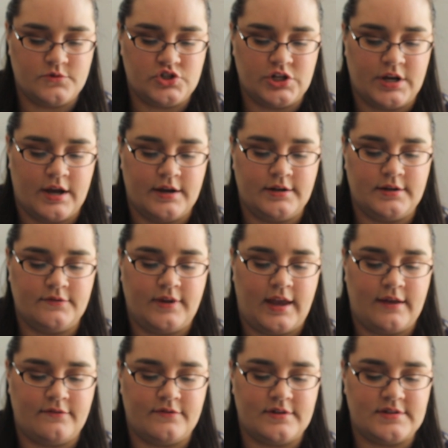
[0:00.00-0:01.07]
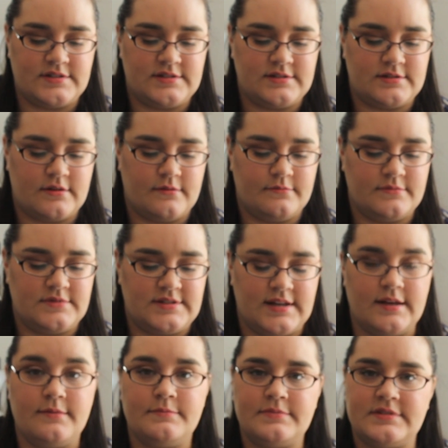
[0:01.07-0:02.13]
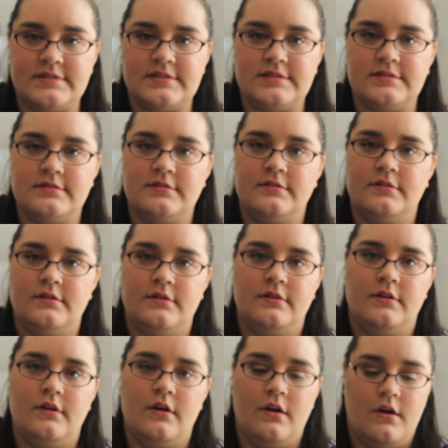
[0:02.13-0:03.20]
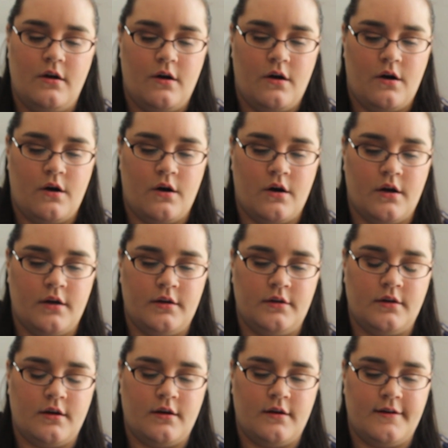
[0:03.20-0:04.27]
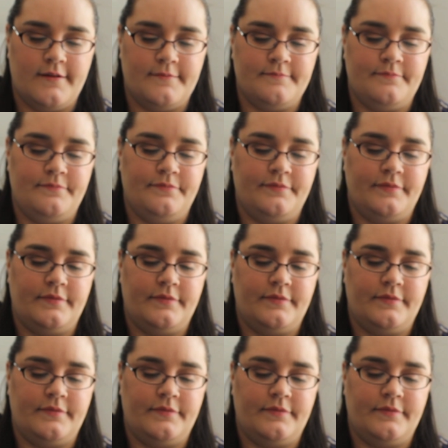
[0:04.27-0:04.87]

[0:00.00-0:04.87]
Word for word: she kind of gave us some tips on, um,